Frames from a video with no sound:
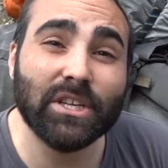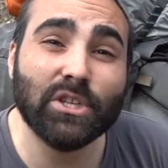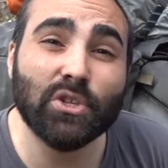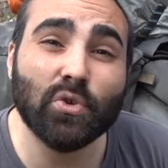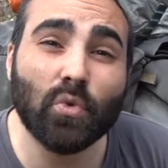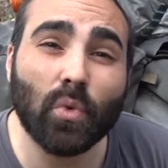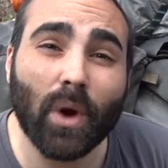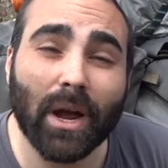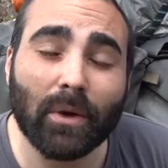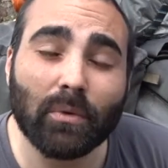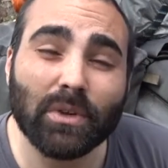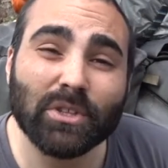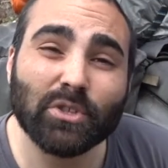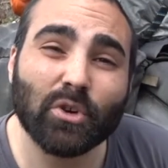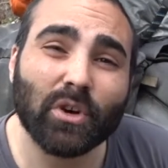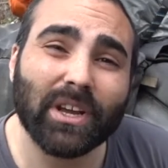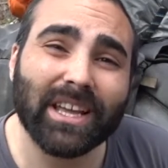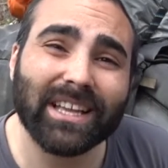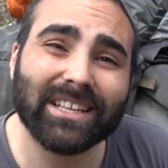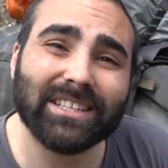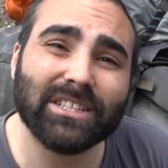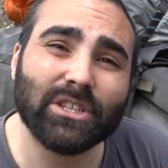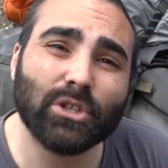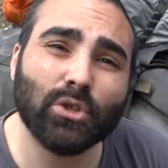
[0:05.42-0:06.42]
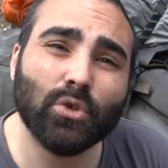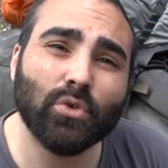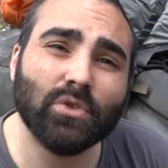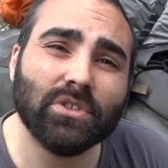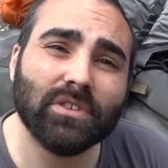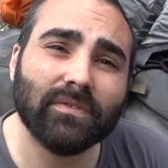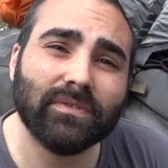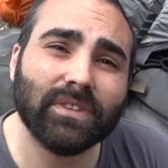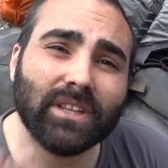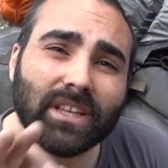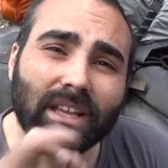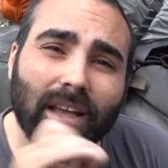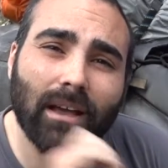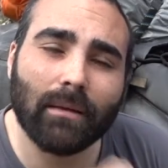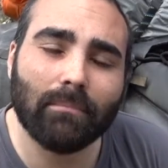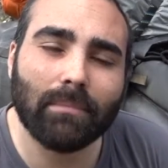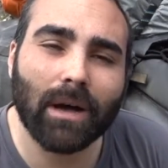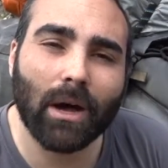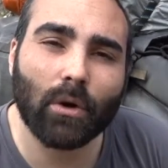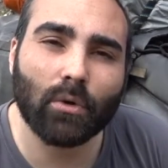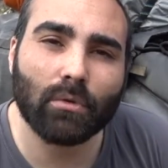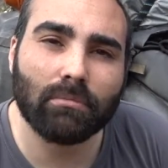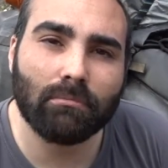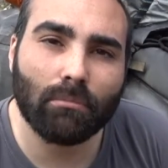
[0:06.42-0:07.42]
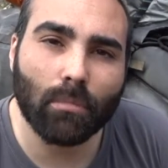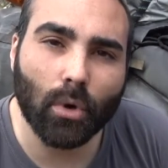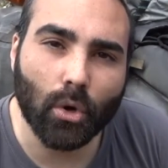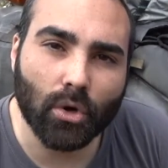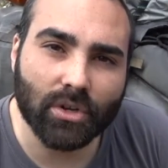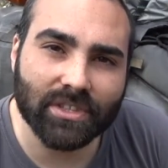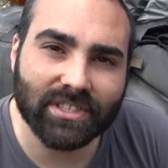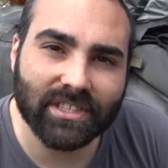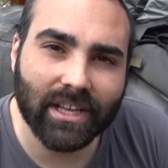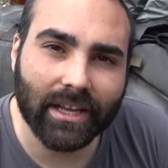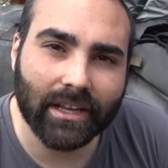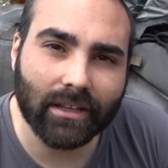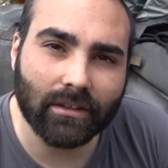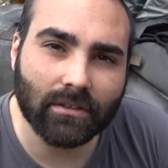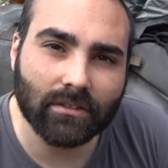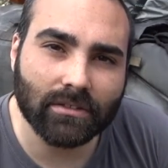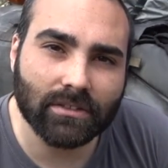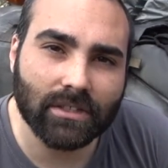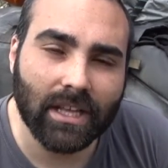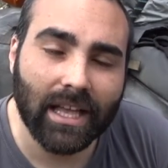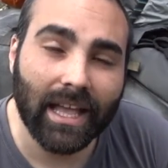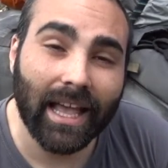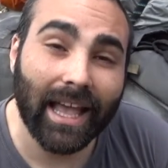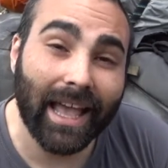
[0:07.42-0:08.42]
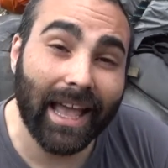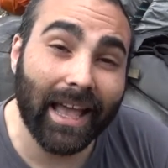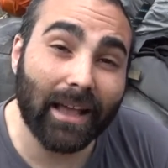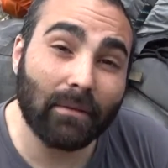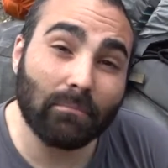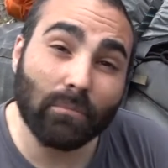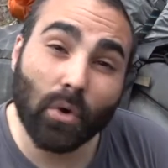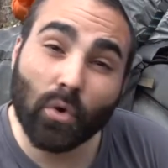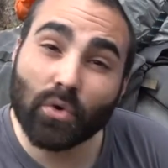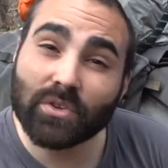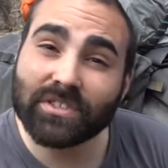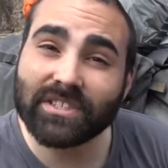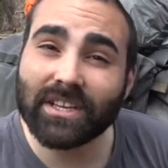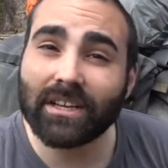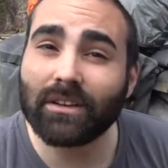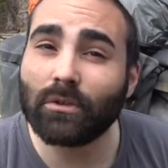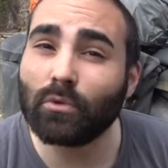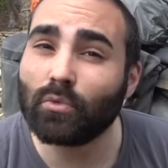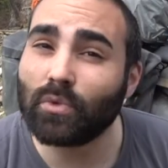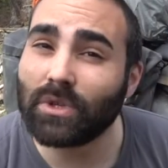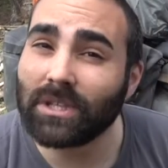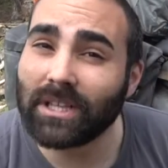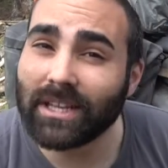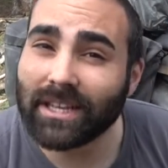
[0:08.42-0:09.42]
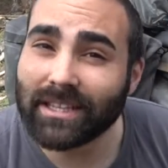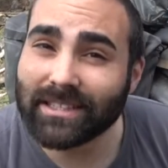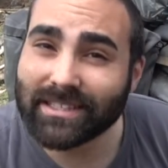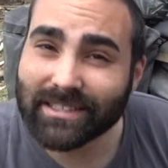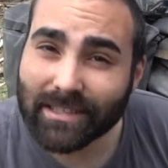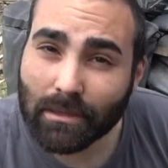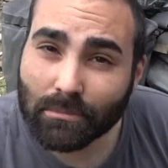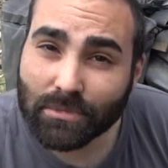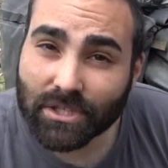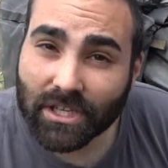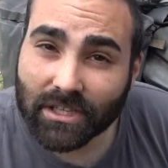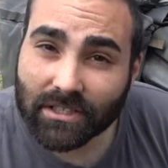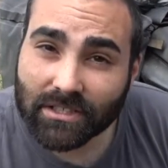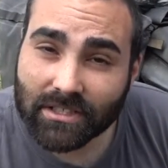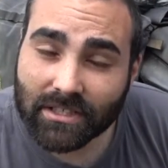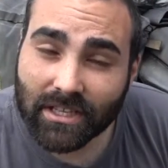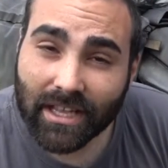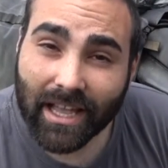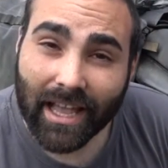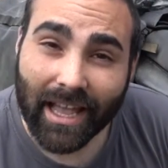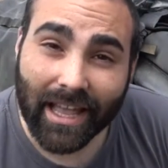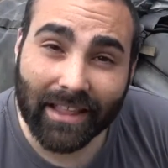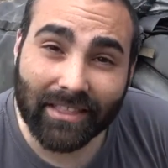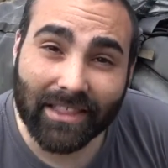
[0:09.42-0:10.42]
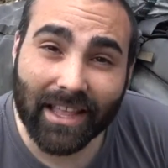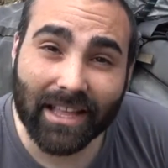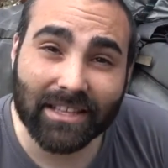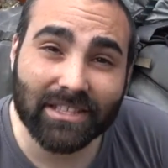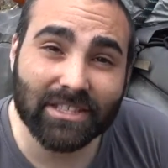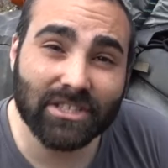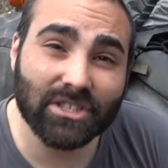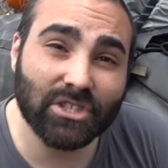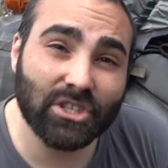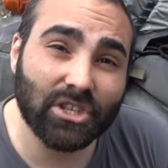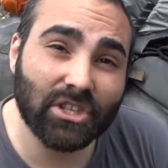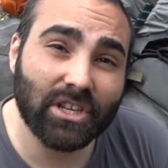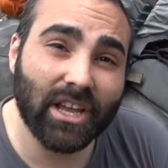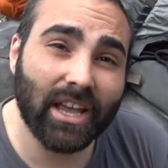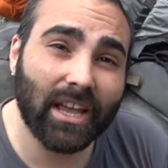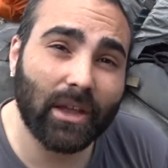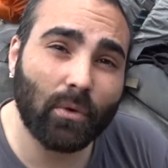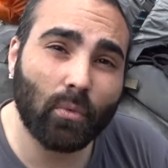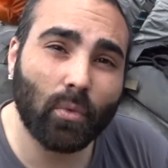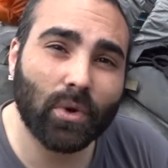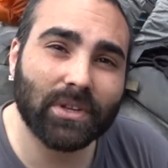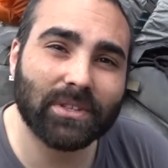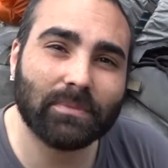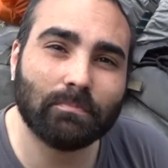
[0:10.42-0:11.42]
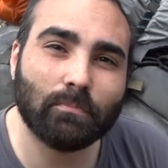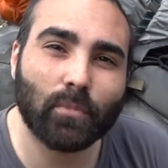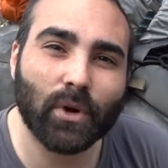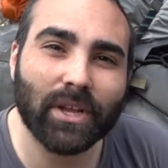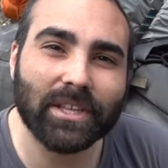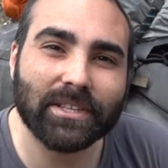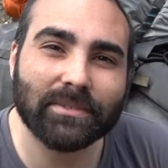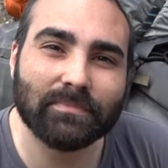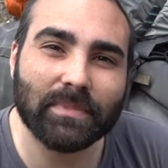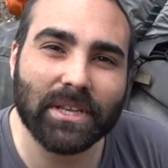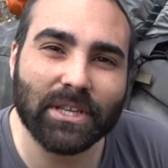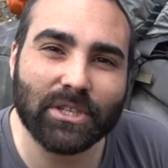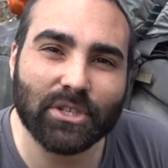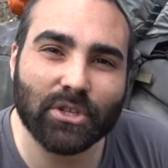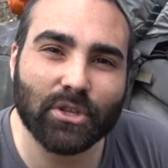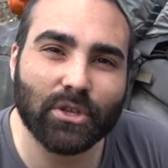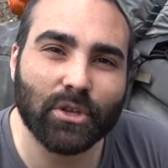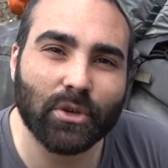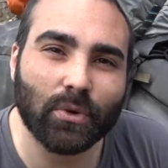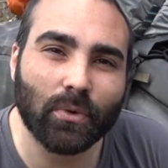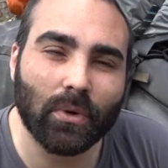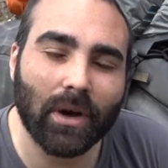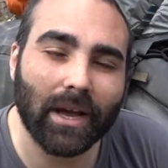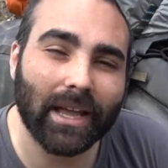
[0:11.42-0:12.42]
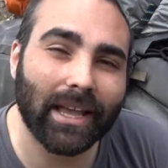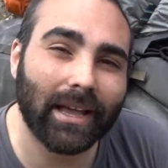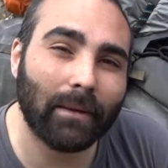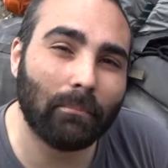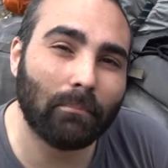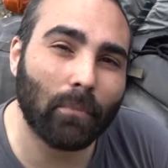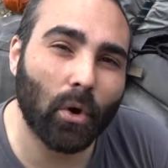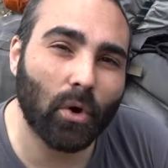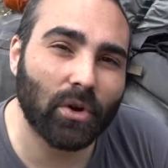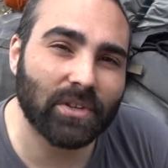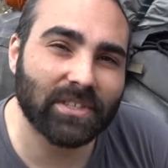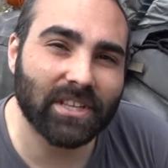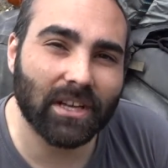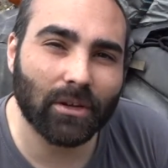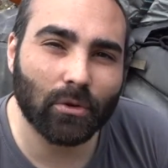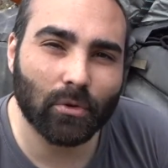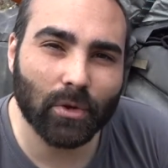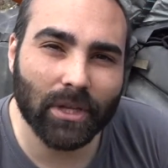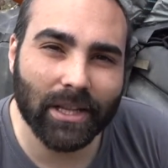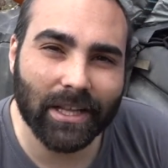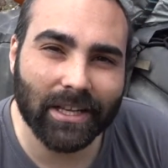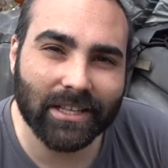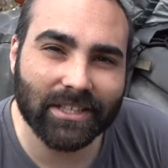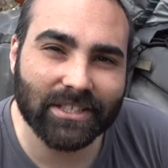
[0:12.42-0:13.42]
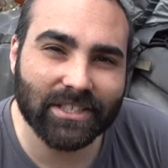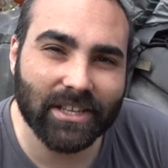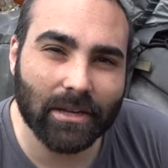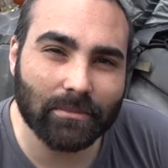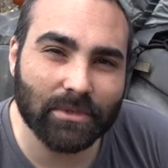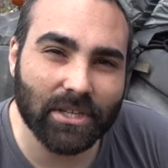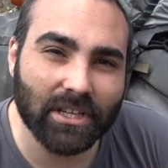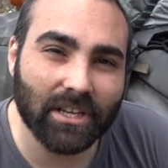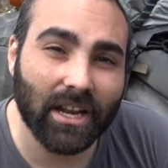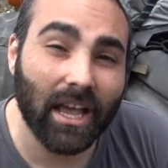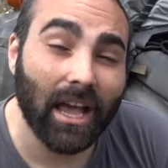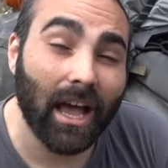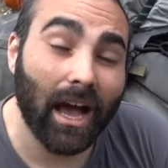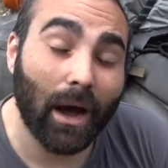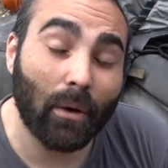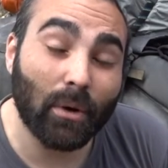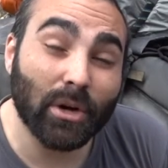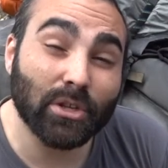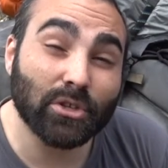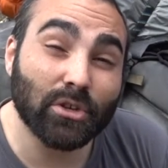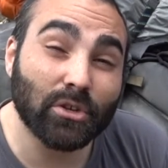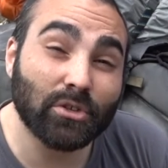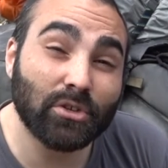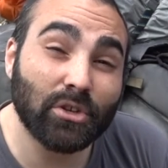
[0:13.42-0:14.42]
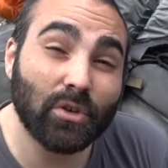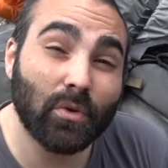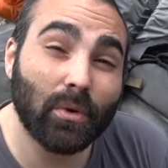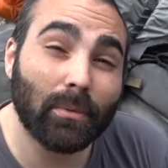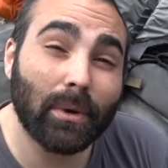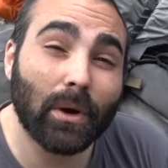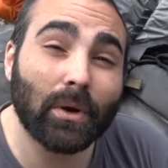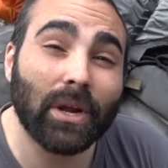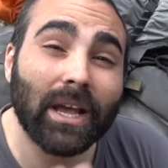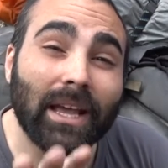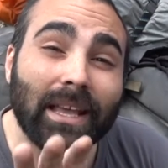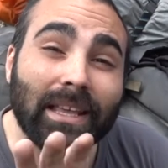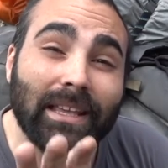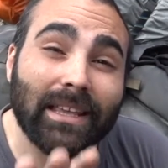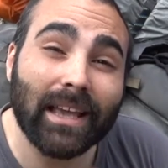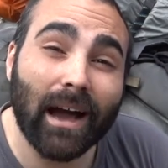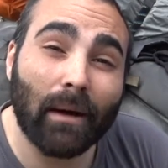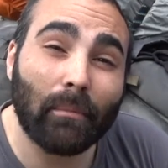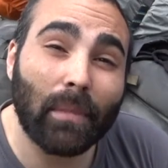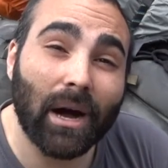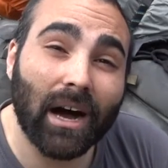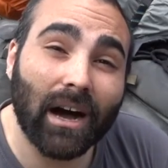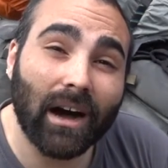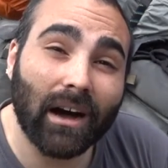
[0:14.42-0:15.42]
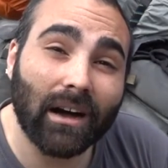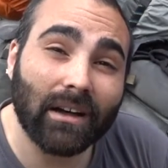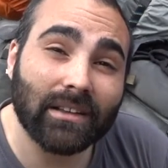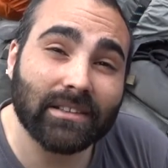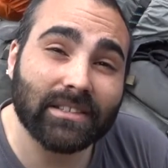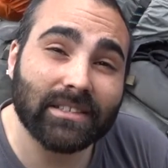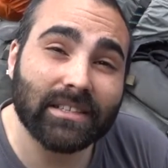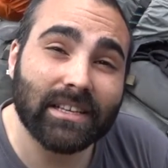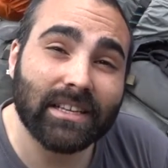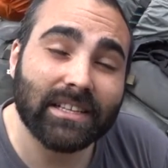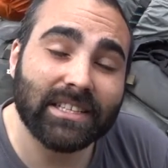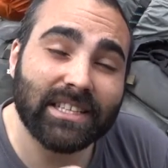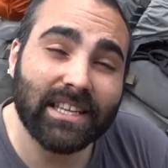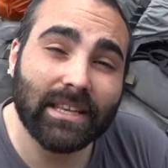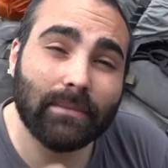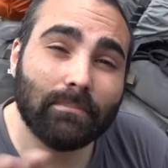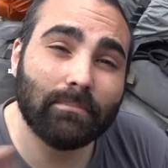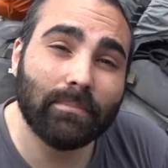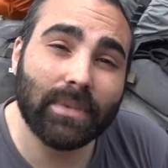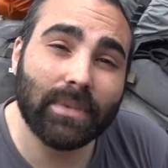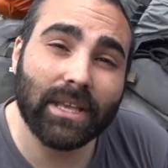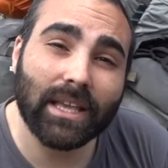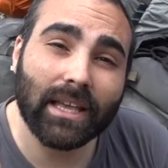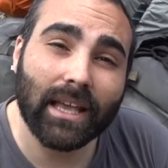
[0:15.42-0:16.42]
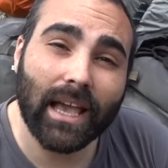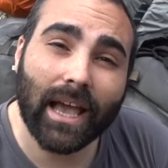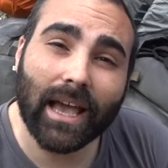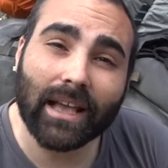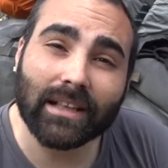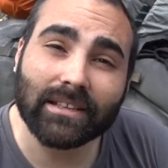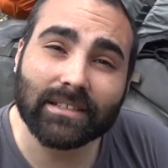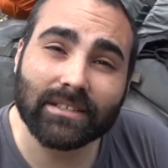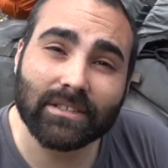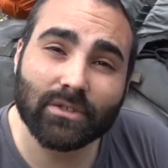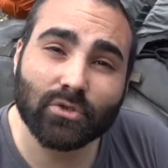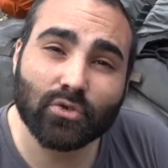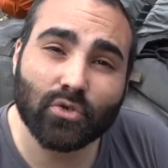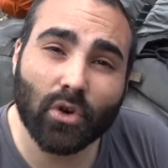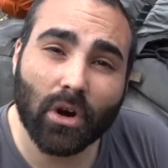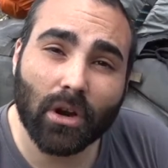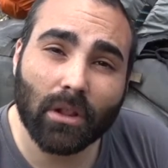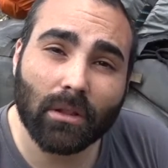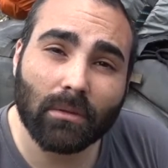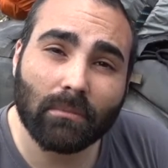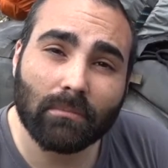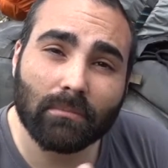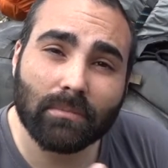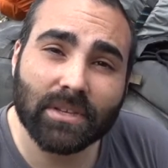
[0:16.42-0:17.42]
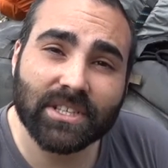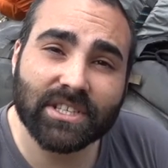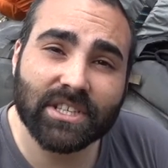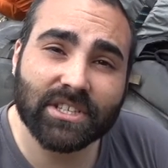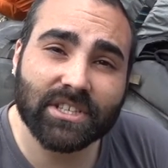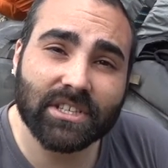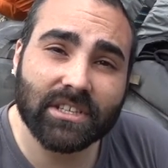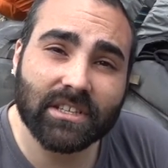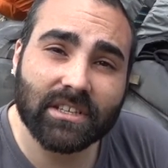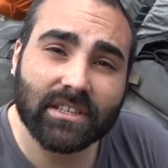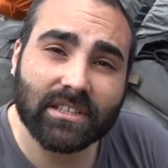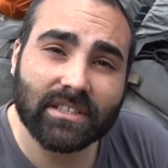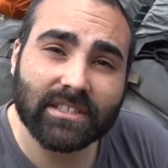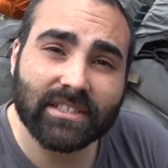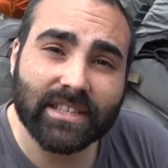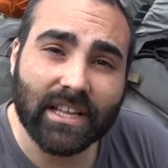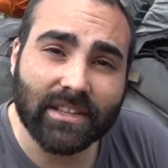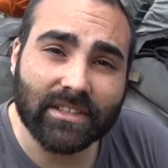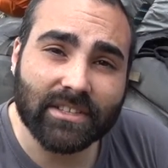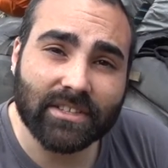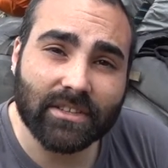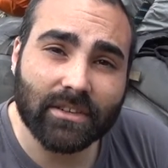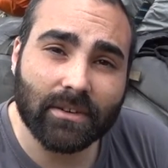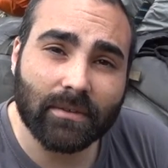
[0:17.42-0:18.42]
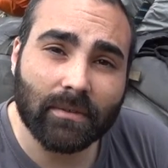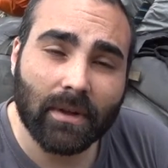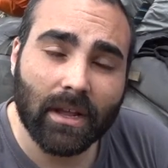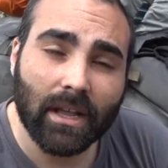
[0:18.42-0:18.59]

T2Wine, we talk exclusively about motorcycles and motorcycle-related subjects. And that's today what brings me to you, a motorcycle-related subject. I want to talk to you about Yamaha's TPS, Throttle Position Sensor.